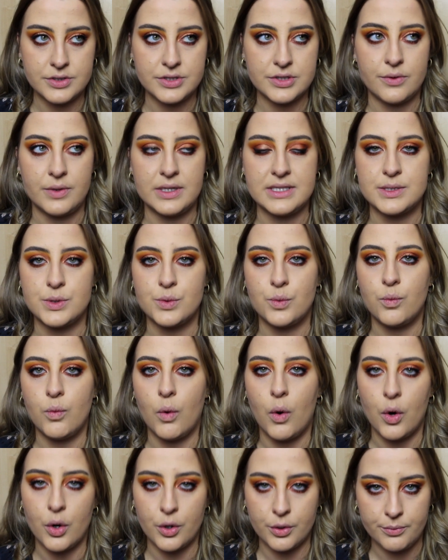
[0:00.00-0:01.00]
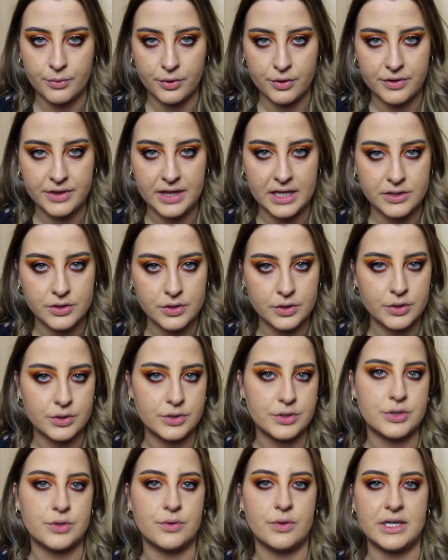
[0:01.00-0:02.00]
so it's warmer than the
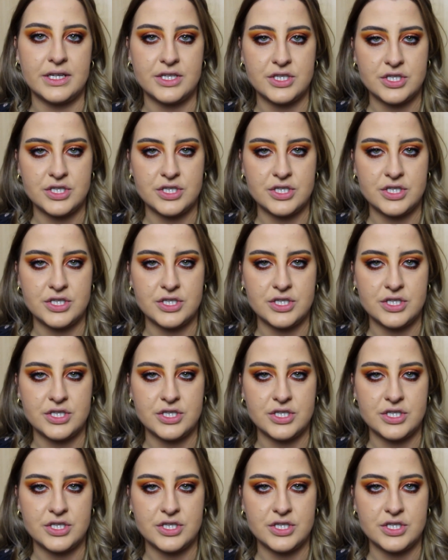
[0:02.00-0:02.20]
contouring